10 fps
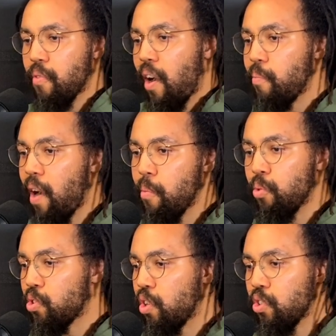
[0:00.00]
But I'm
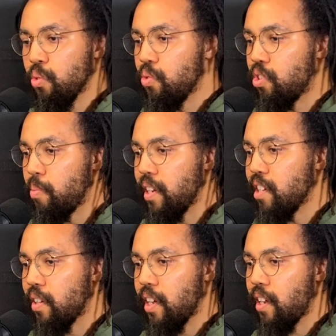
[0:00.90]
also a huge
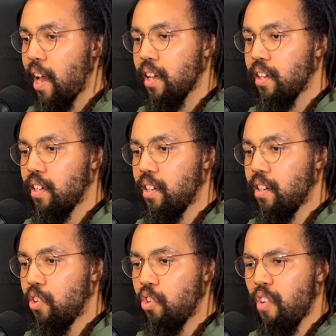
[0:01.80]
believer that, like,
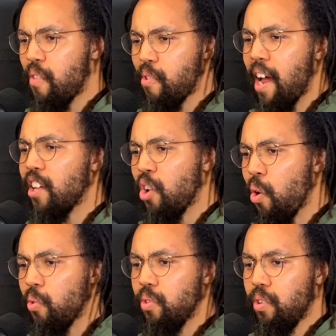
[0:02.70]
or rather I
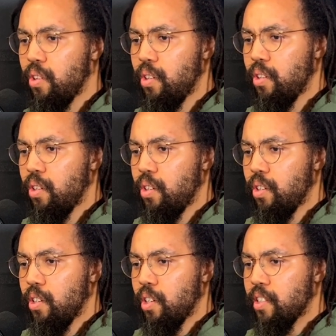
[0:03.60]
know
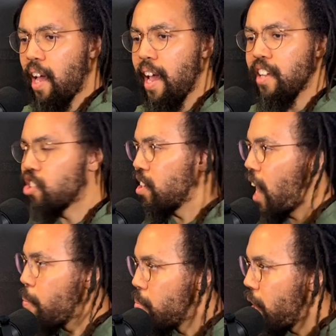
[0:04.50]
that it ain't just
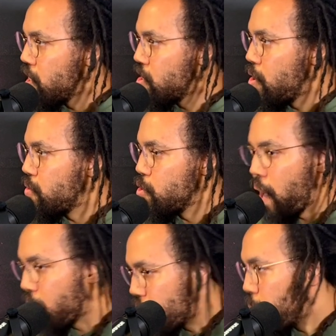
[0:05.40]
gonna happen by itself. You
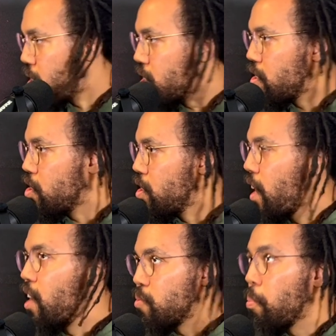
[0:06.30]
have to be,
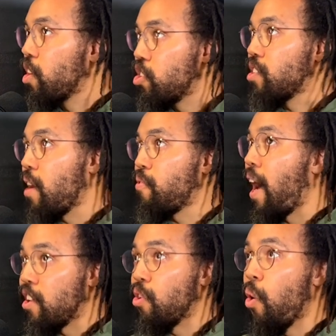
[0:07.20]
as much as
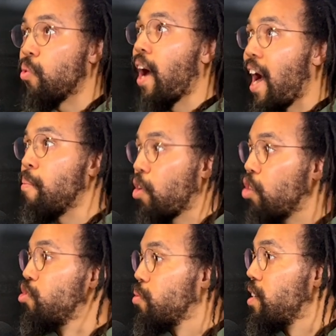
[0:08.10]
I know that I'm a
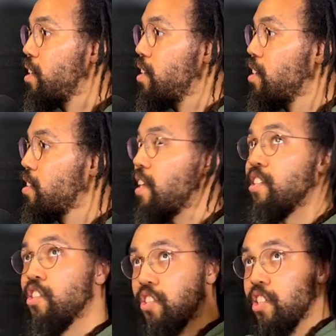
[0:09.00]
conduit, that
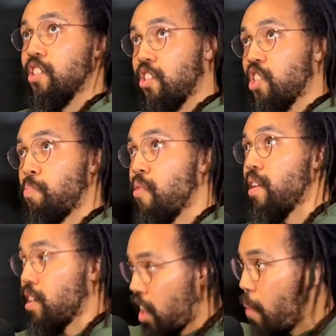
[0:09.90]
this is the
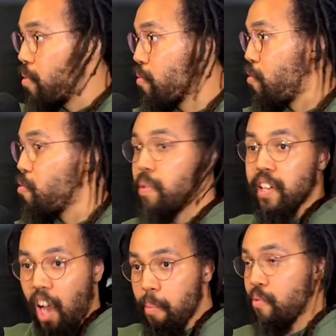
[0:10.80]
spirit coming through
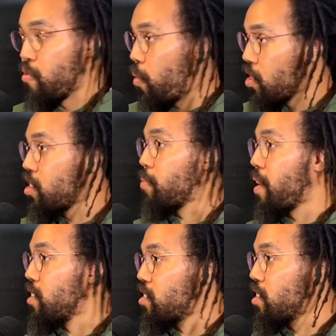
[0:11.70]
me, coming through us to
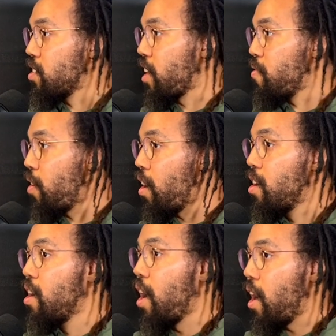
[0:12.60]
make this thing together,
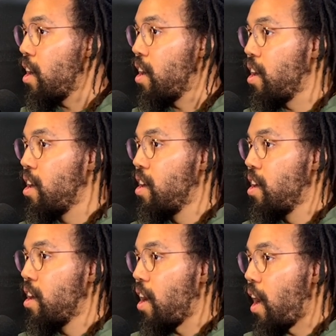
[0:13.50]

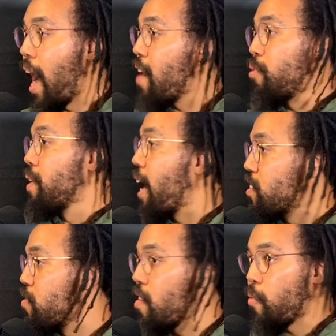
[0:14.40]
I have to be
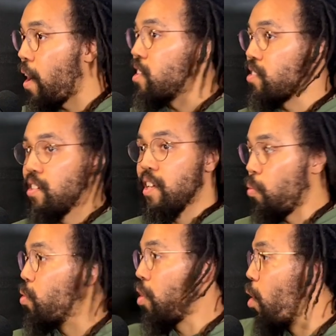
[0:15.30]
active, otherwise
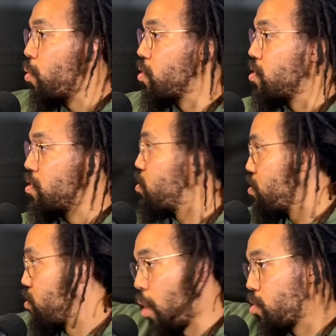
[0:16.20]
it will go
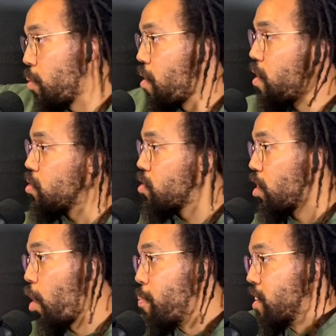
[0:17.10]
somewhere else
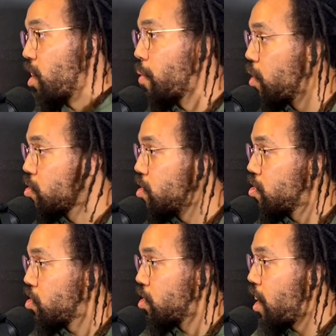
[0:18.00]
and be someone
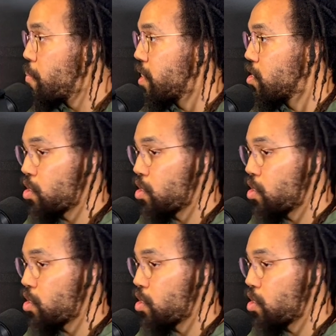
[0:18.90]
else's. Do you know what I mean?